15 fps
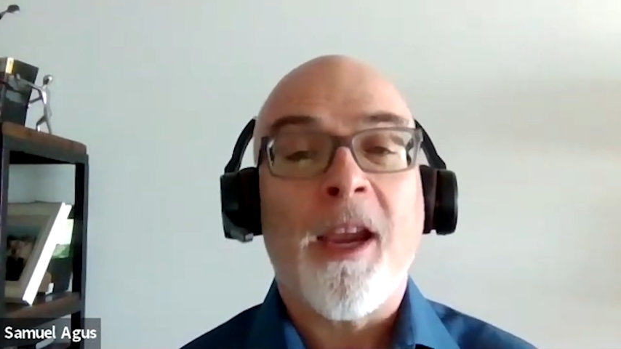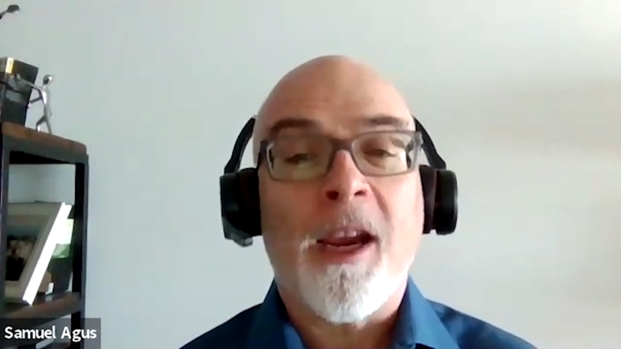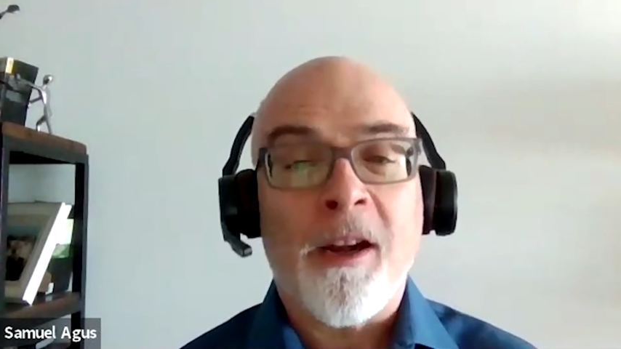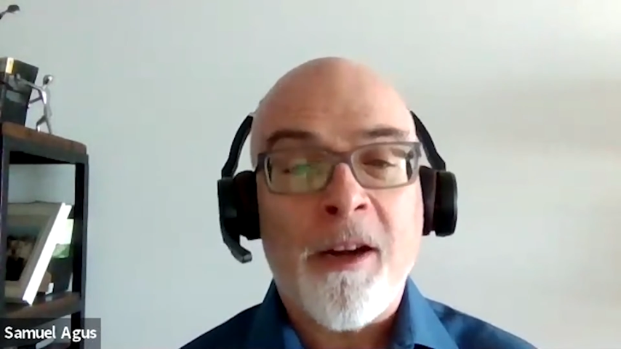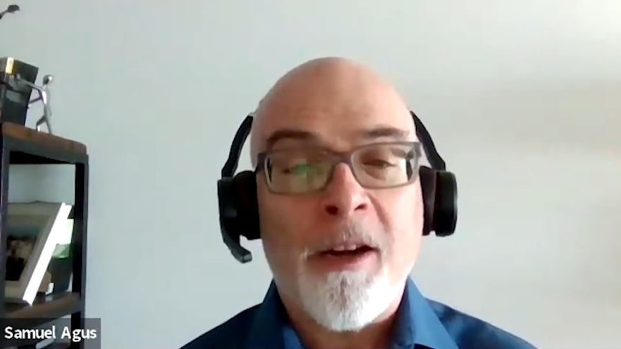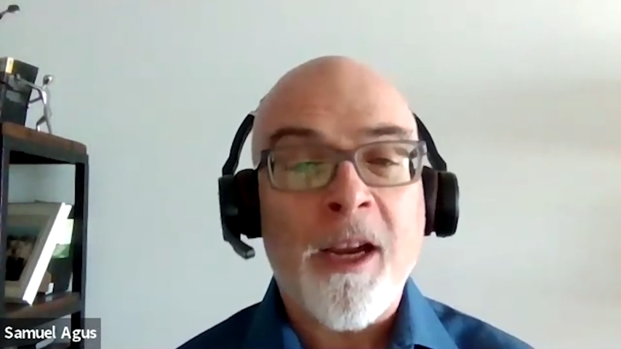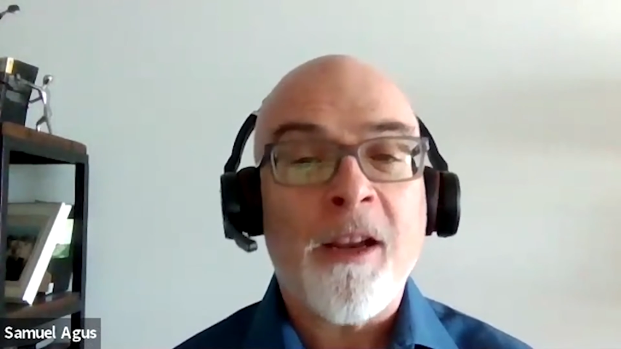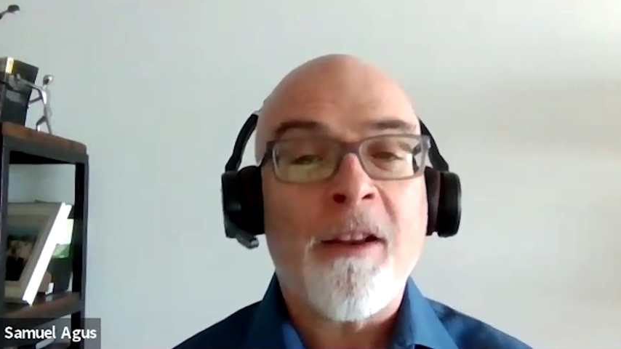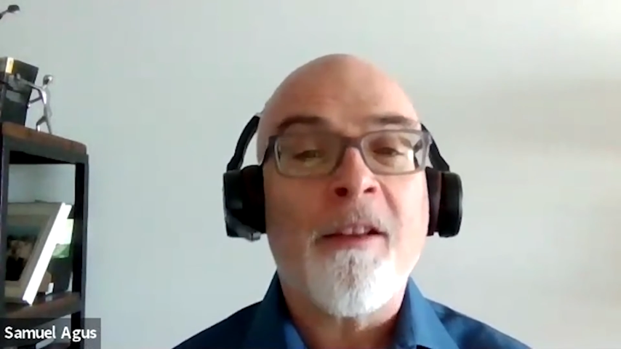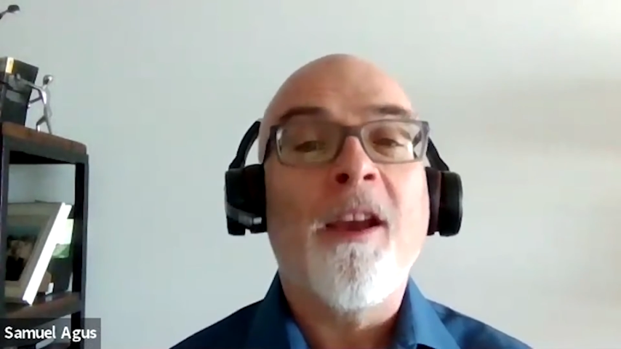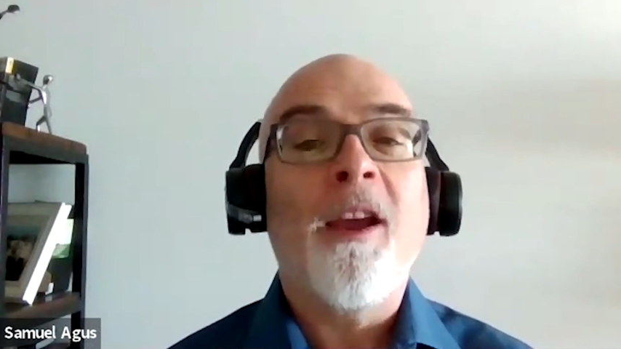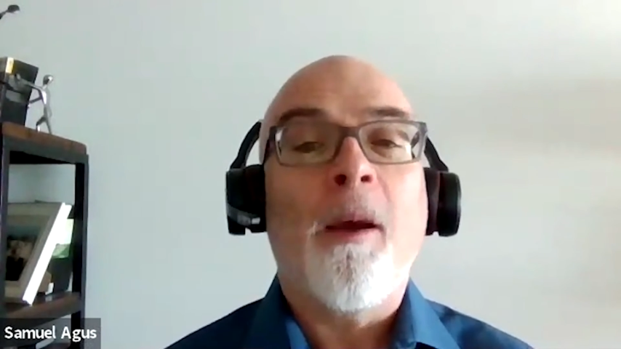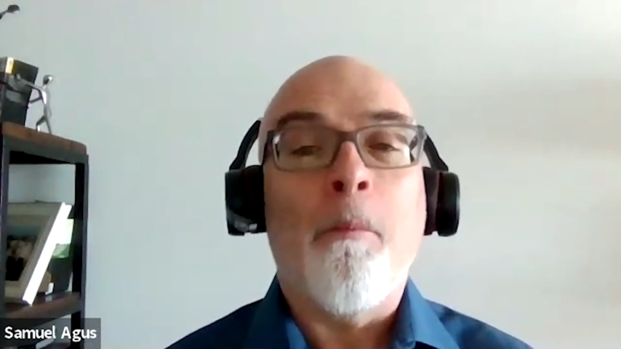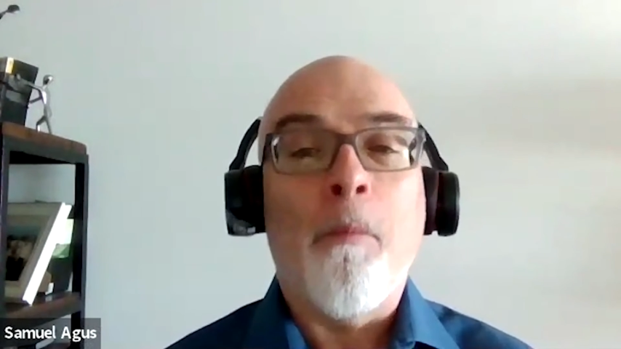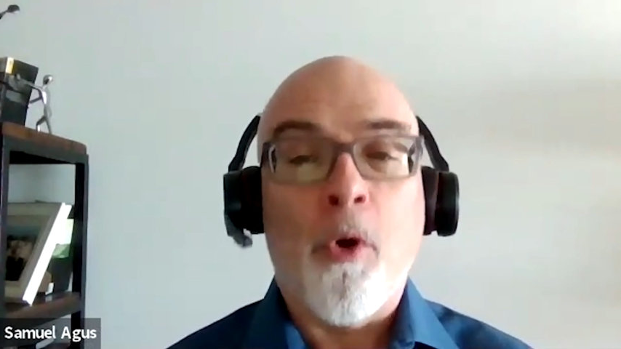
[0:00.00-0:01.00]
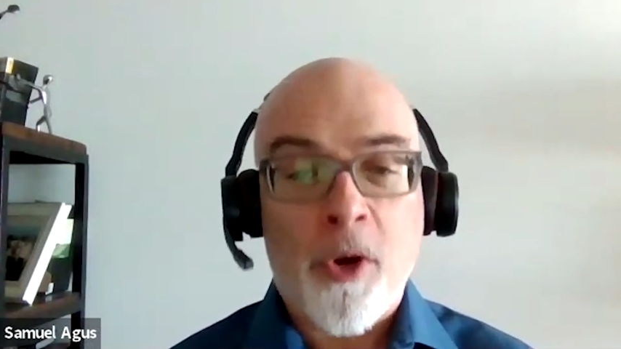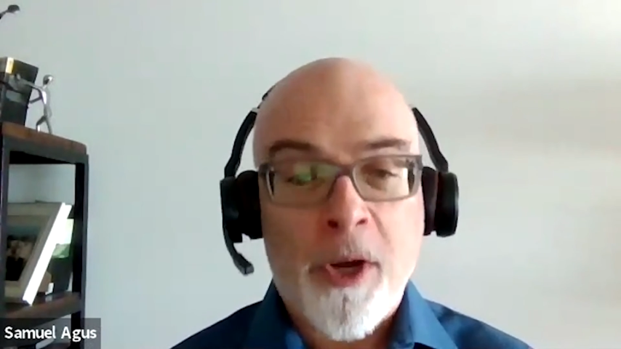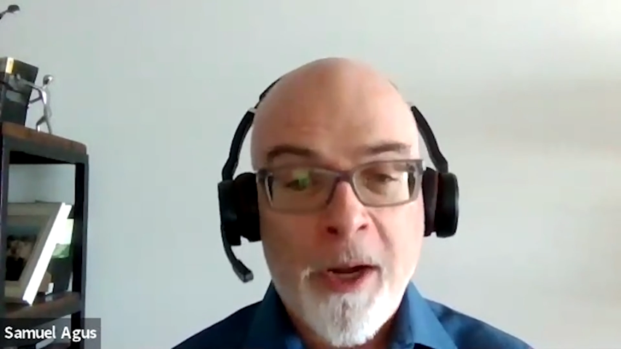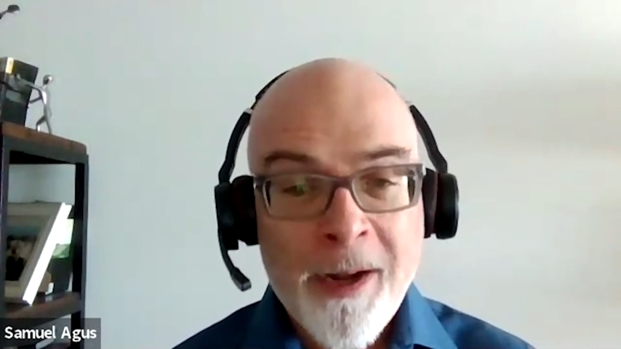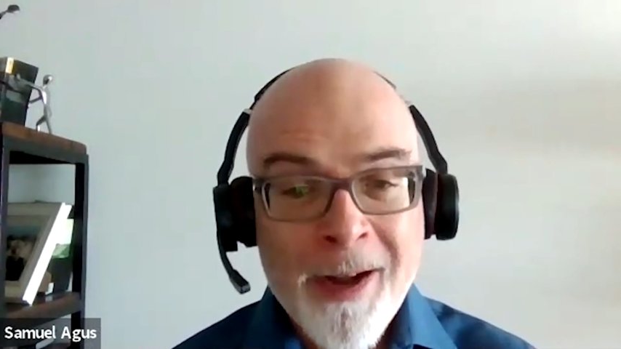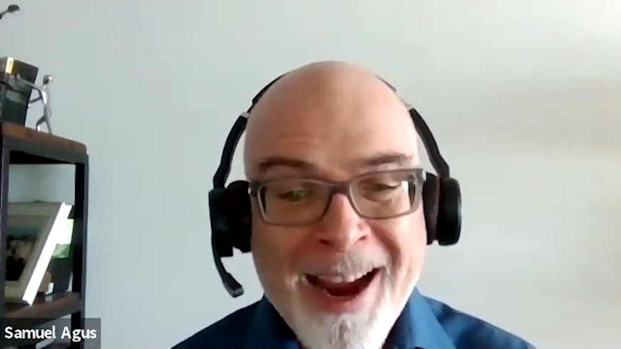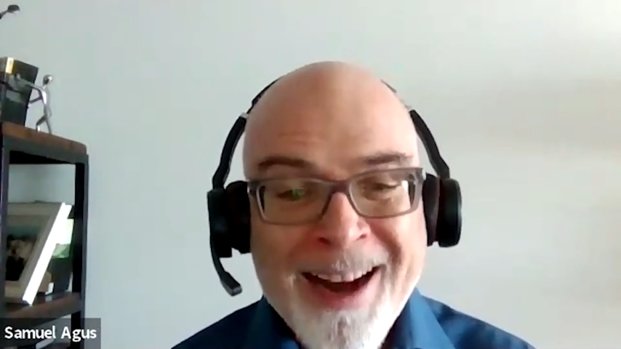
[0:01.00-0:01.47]
indeed, more
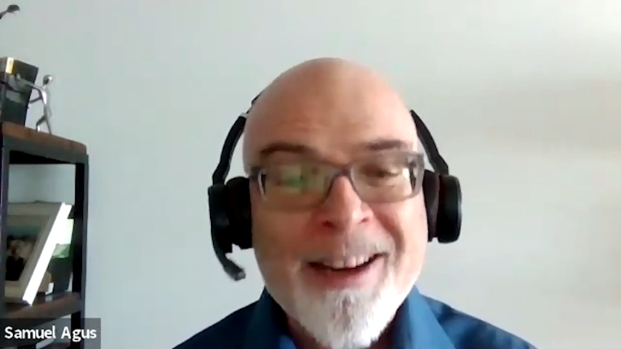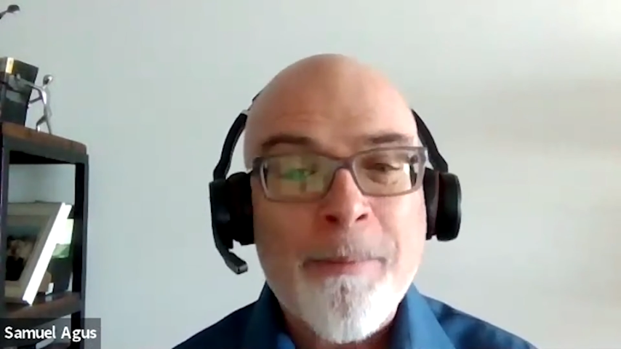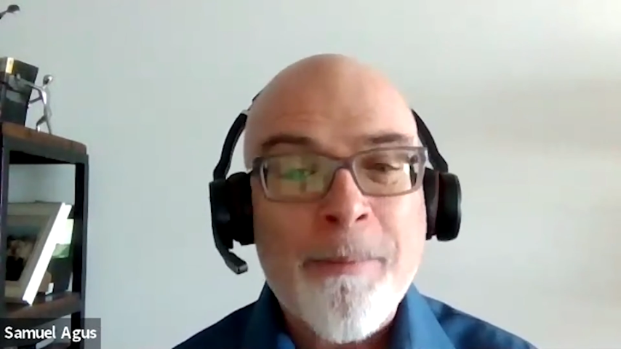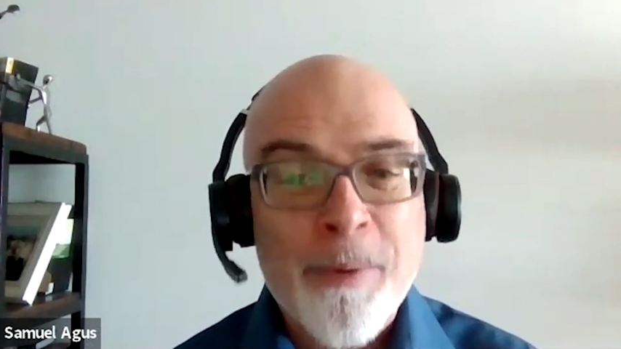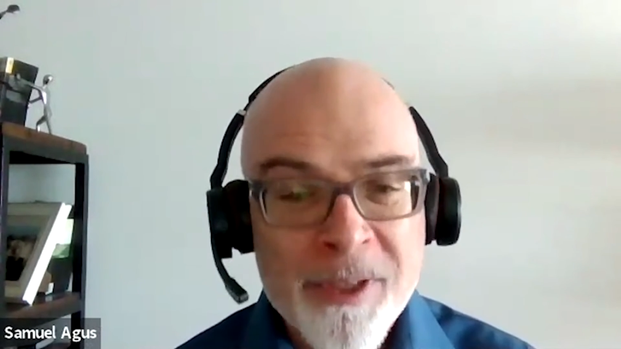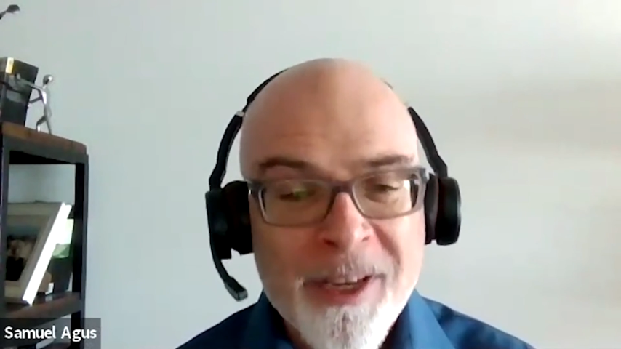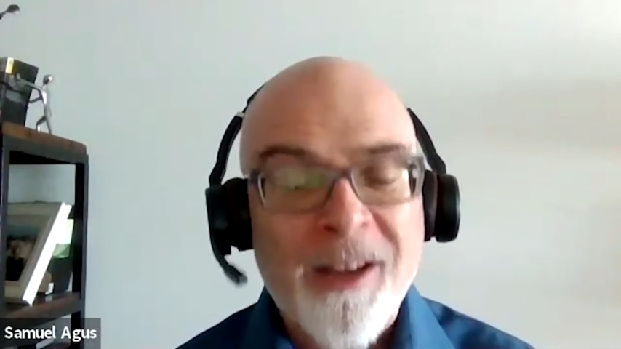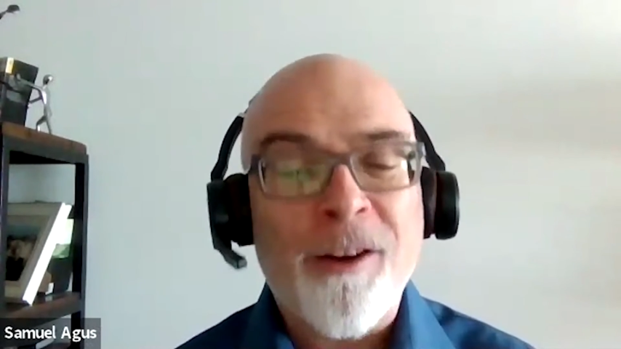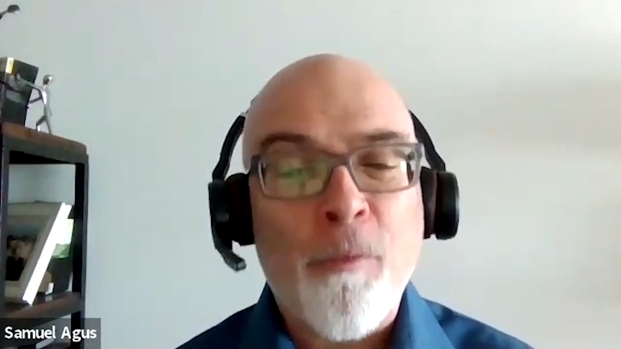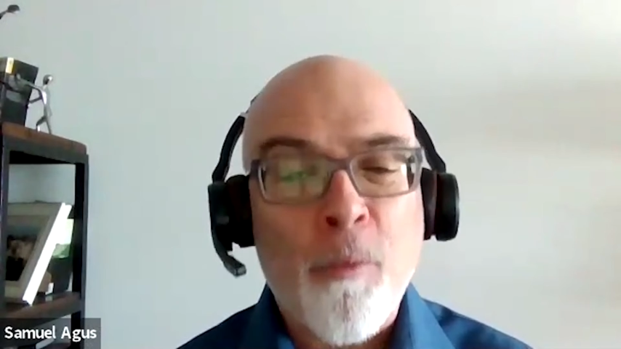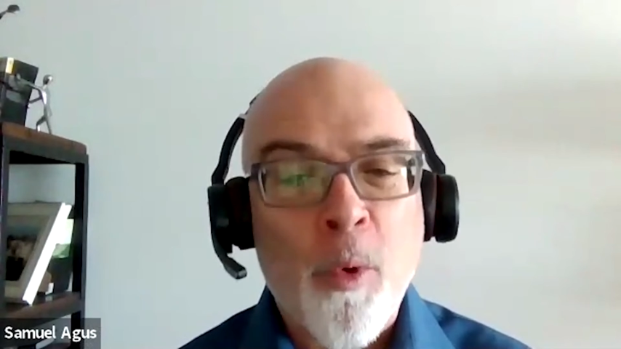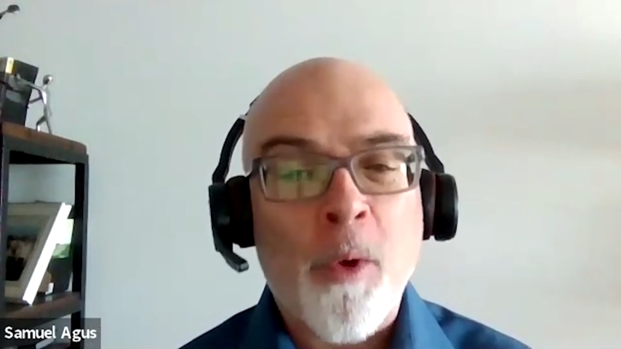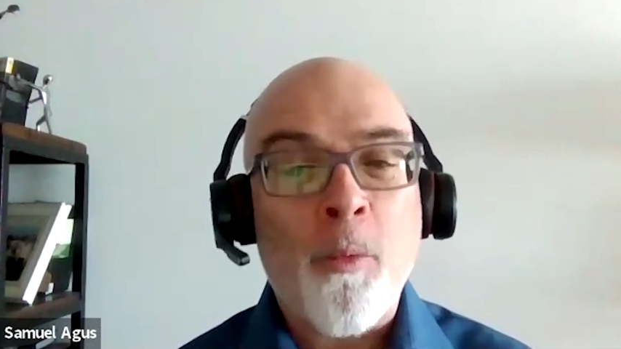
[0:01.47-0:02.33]
than 90% of